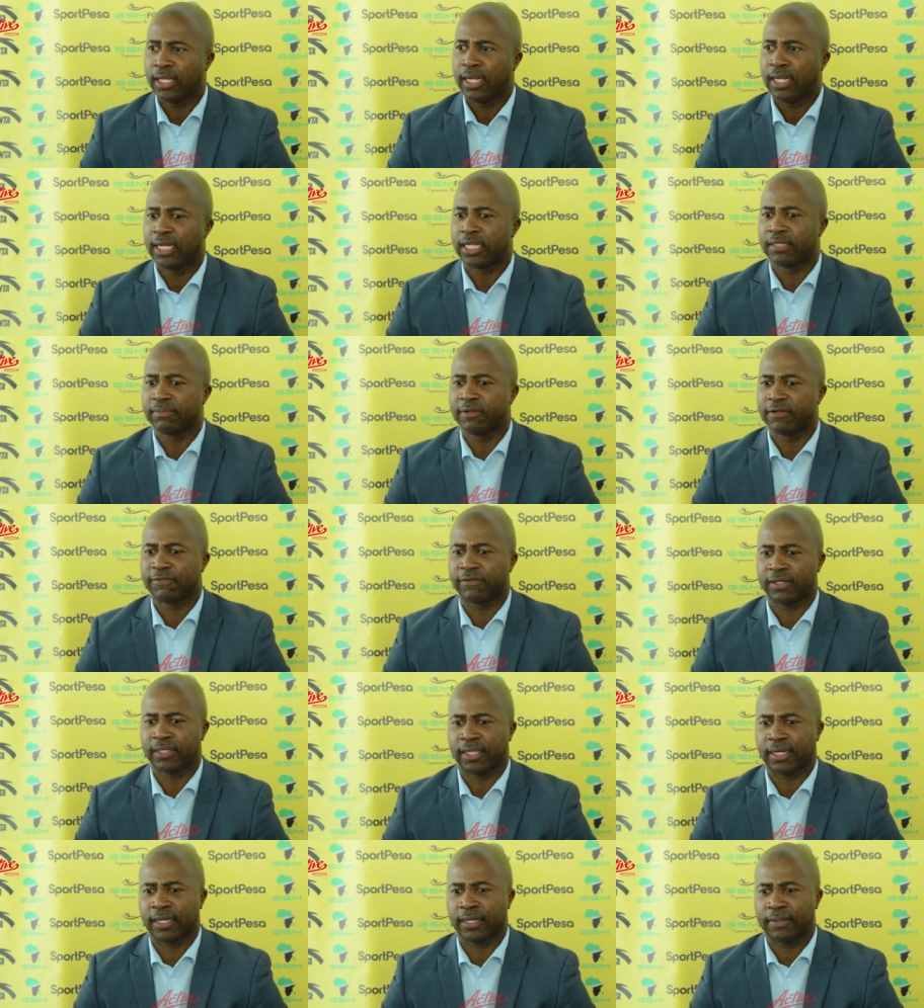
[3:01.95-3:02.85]
Let me
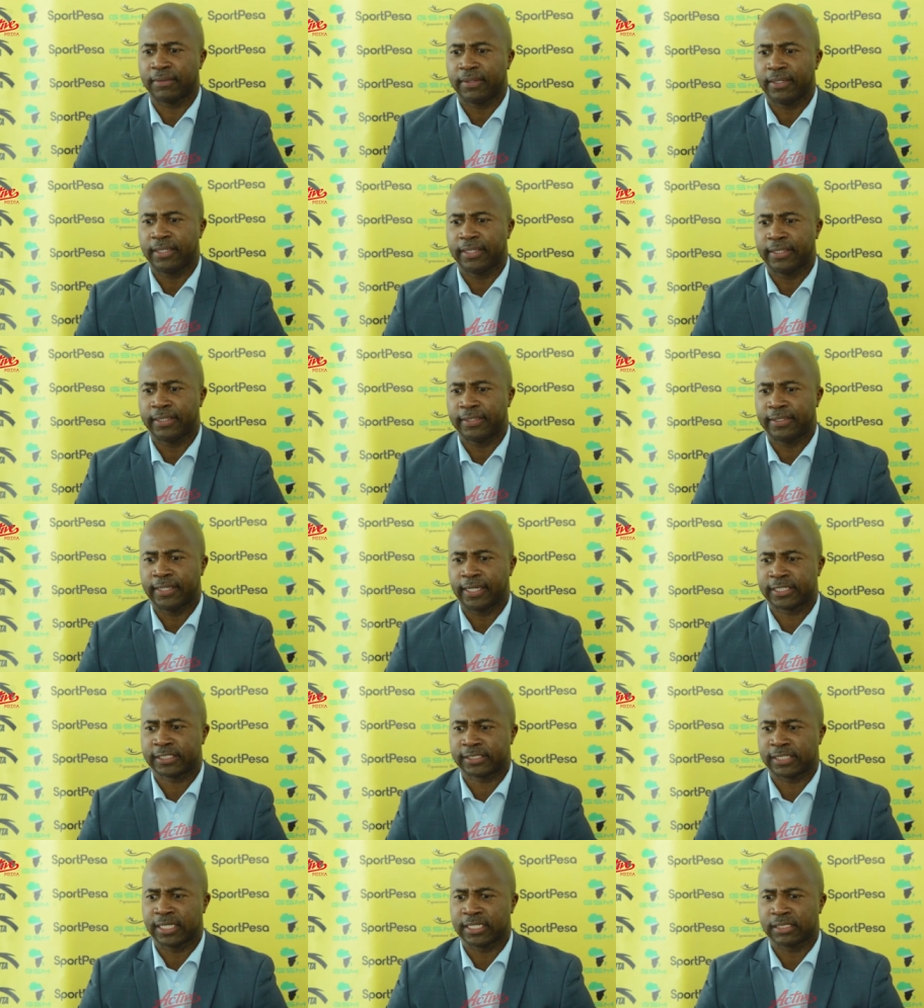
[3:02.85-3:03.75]
further uh,
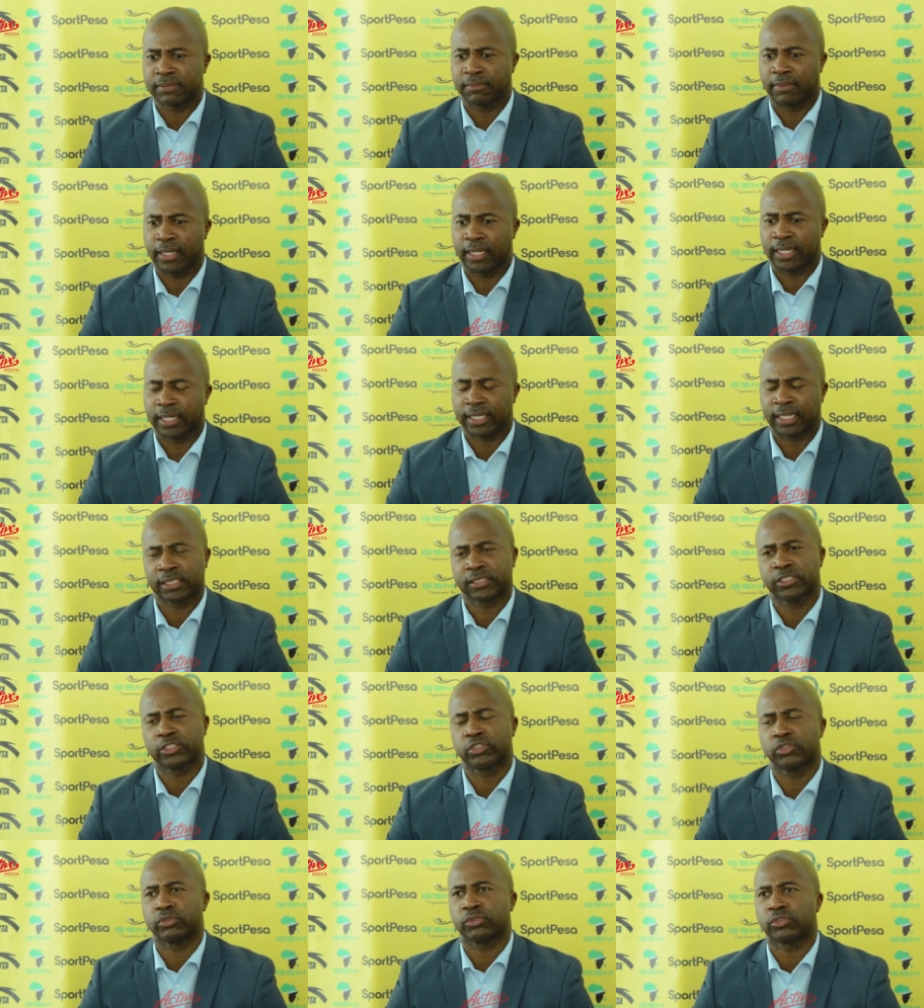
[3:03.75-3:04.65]
extend my
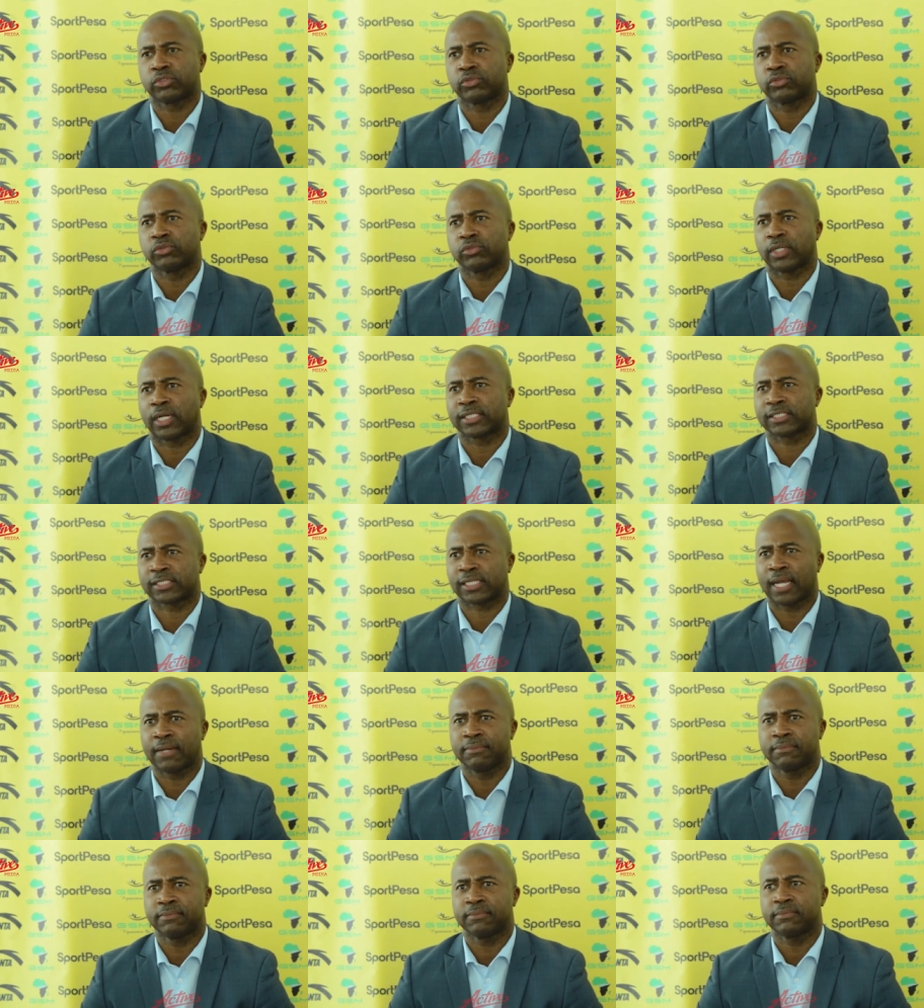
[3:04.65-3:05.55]
gratitude to
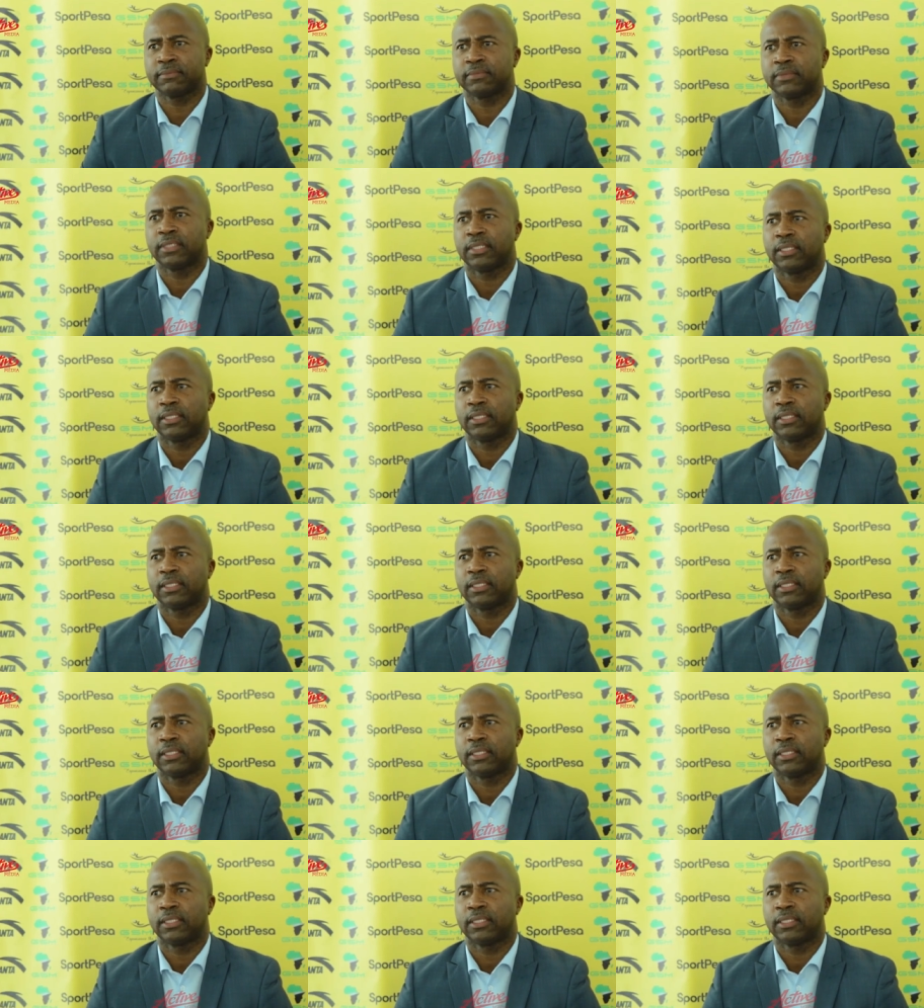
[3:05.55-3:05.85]
Azam,